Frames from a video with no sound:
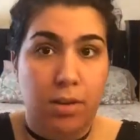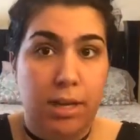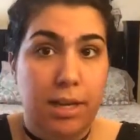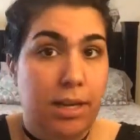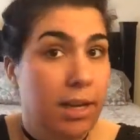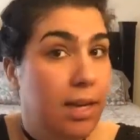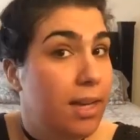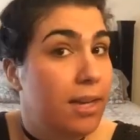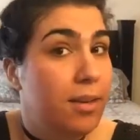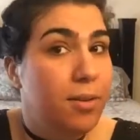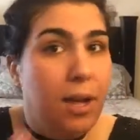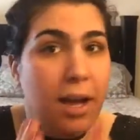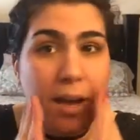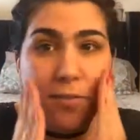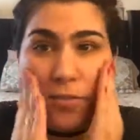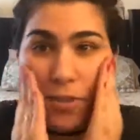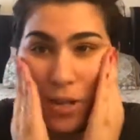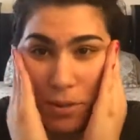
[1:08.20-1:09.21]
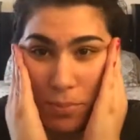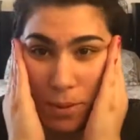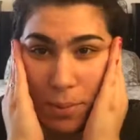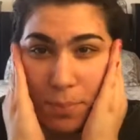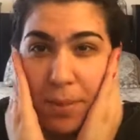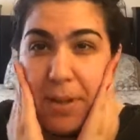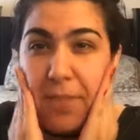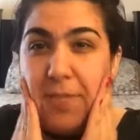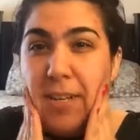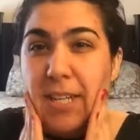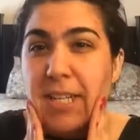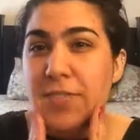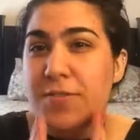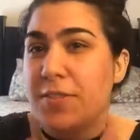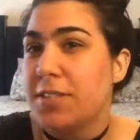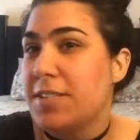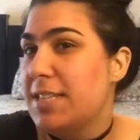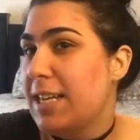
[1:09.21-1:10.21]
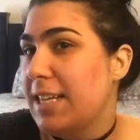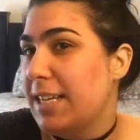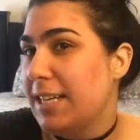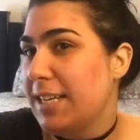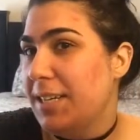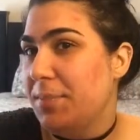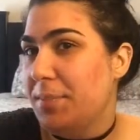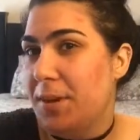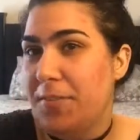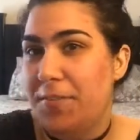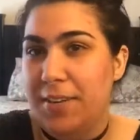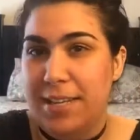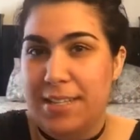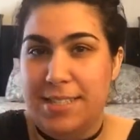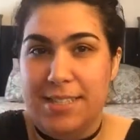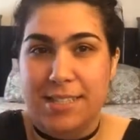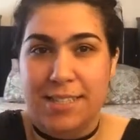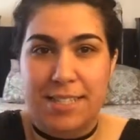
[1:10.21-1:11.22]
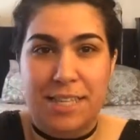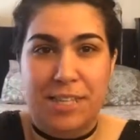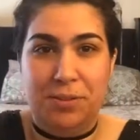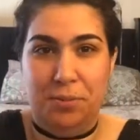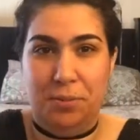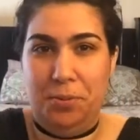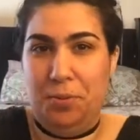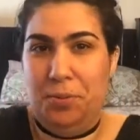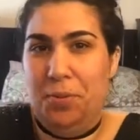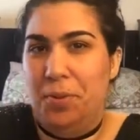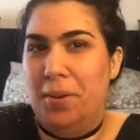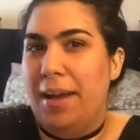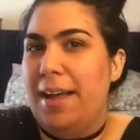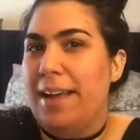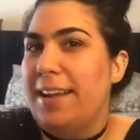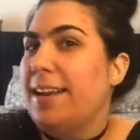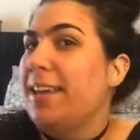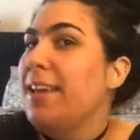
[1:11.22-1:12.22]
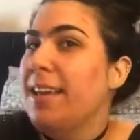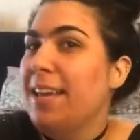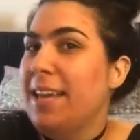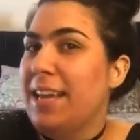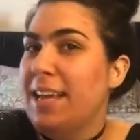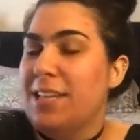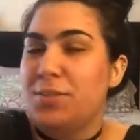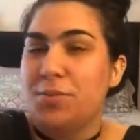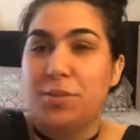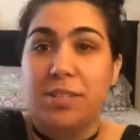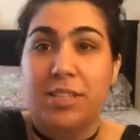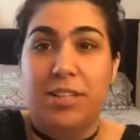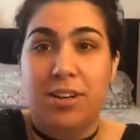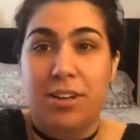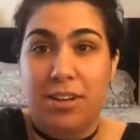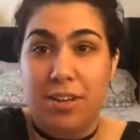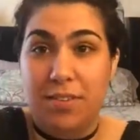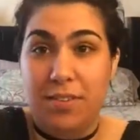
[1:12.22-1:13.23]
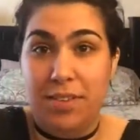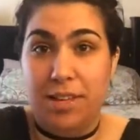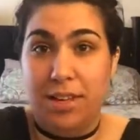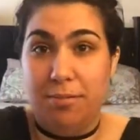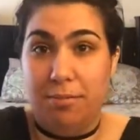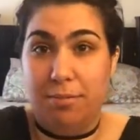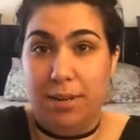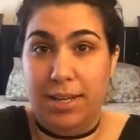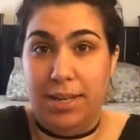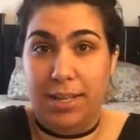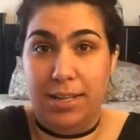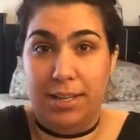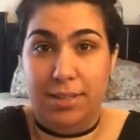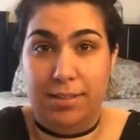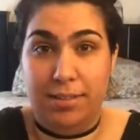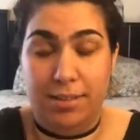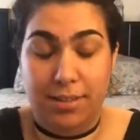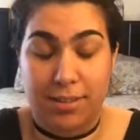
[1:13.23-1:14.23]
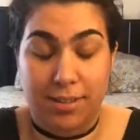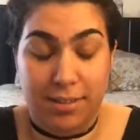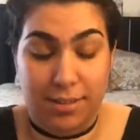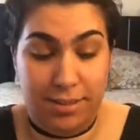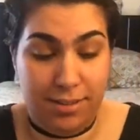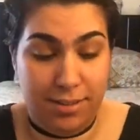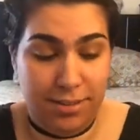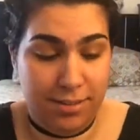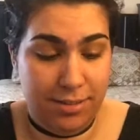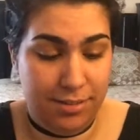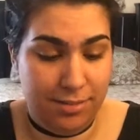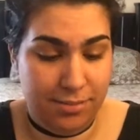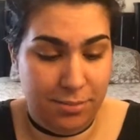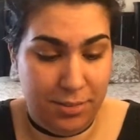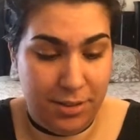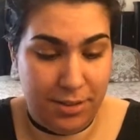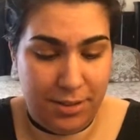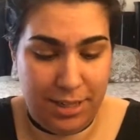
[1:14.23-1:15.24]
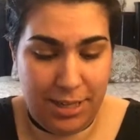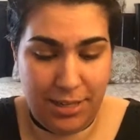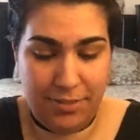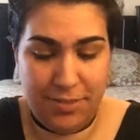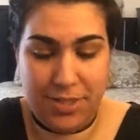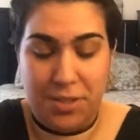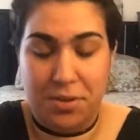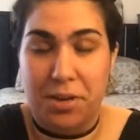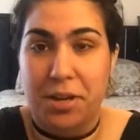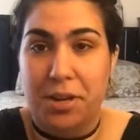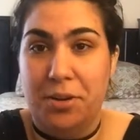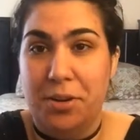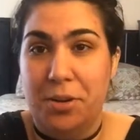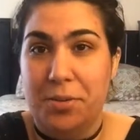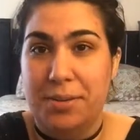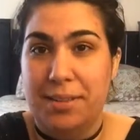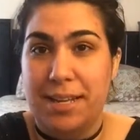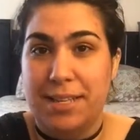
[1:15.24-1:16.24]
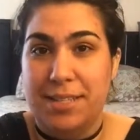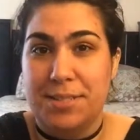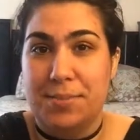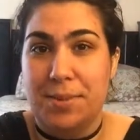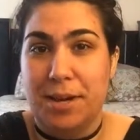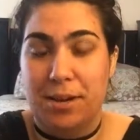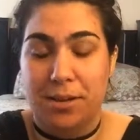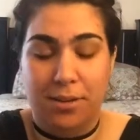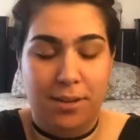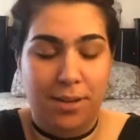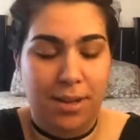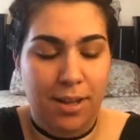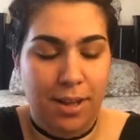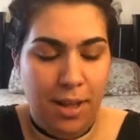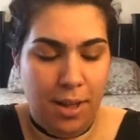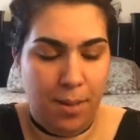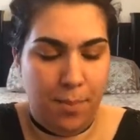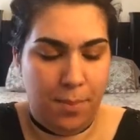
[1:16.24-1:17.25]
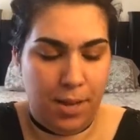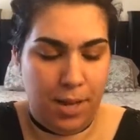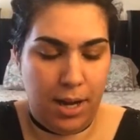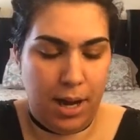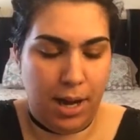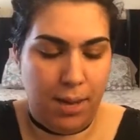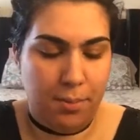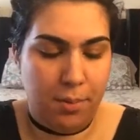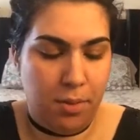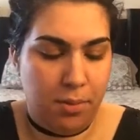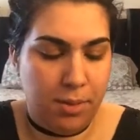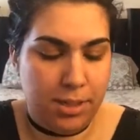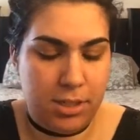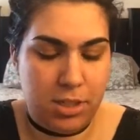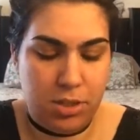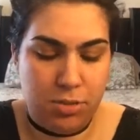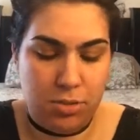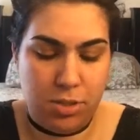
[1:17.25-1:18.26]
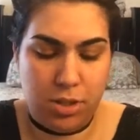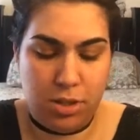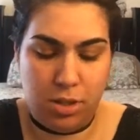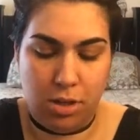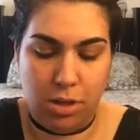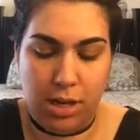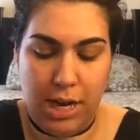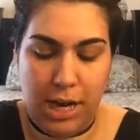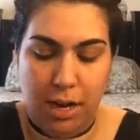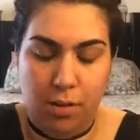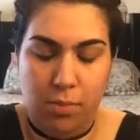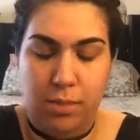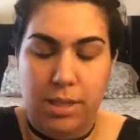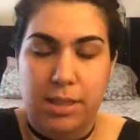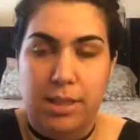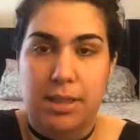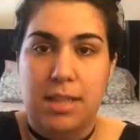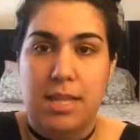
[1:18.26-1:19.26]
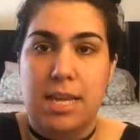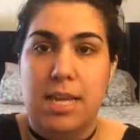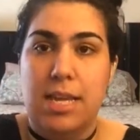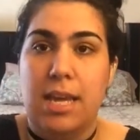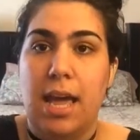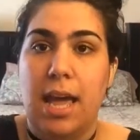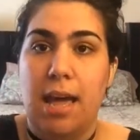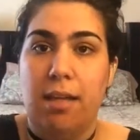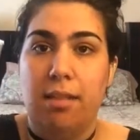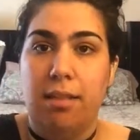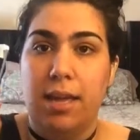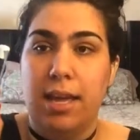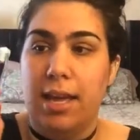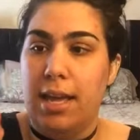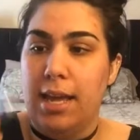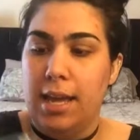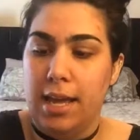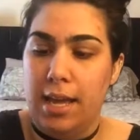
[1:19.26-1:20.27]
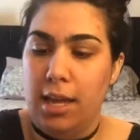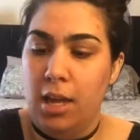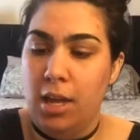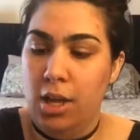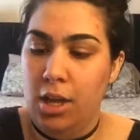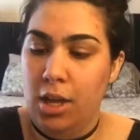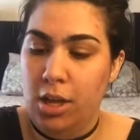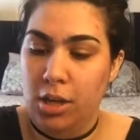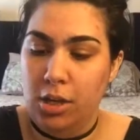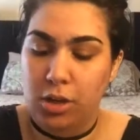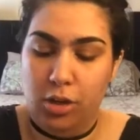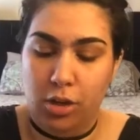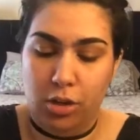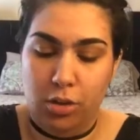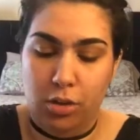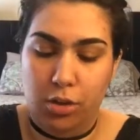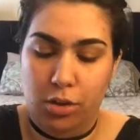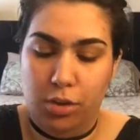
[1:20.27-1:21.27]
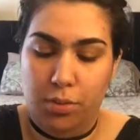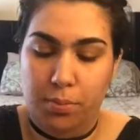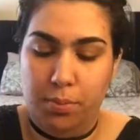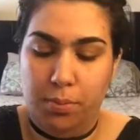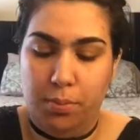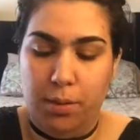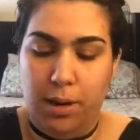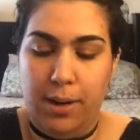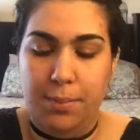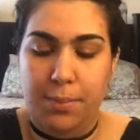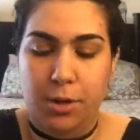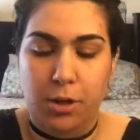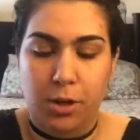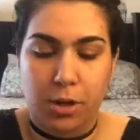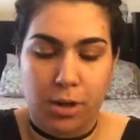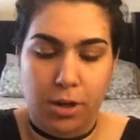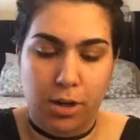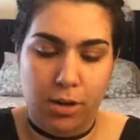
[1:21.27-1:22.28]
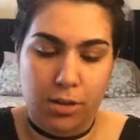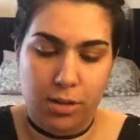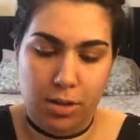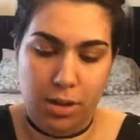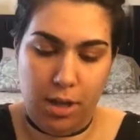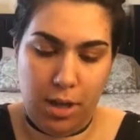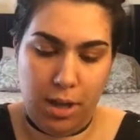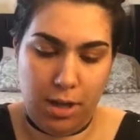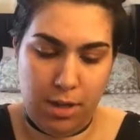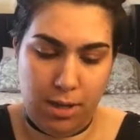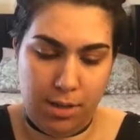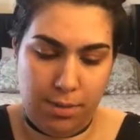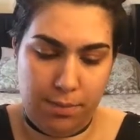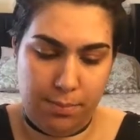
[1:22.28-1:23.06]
Okay, and after I rub my face for a second, my face does get red. It's really not even that red in real life, so I don't know what that's about. But I'm going to start out with the LA Girl Primer.